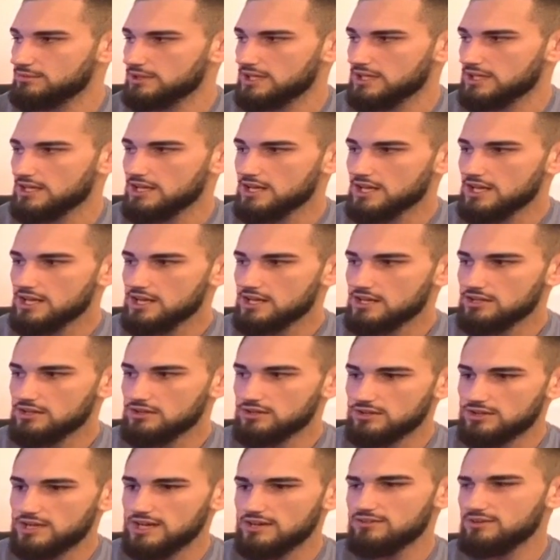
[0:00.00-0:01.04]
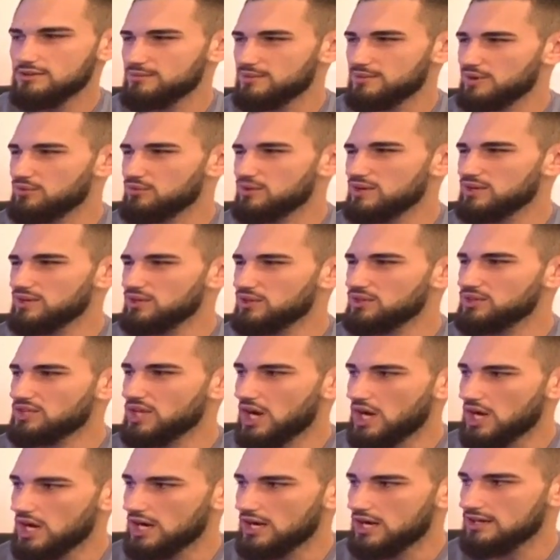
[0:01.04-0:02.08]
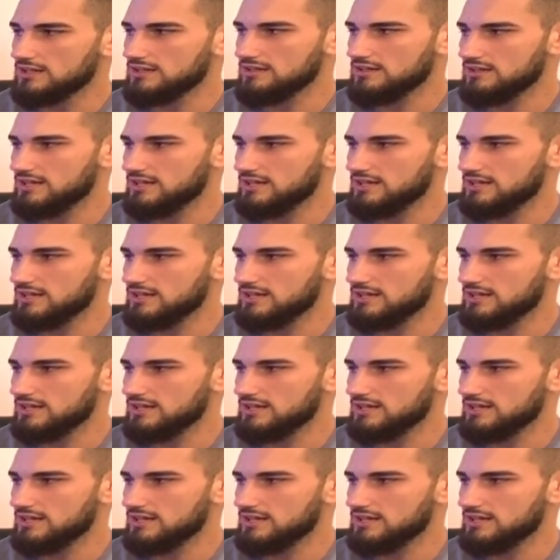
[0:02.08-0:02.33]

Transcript: but you give them a real dog,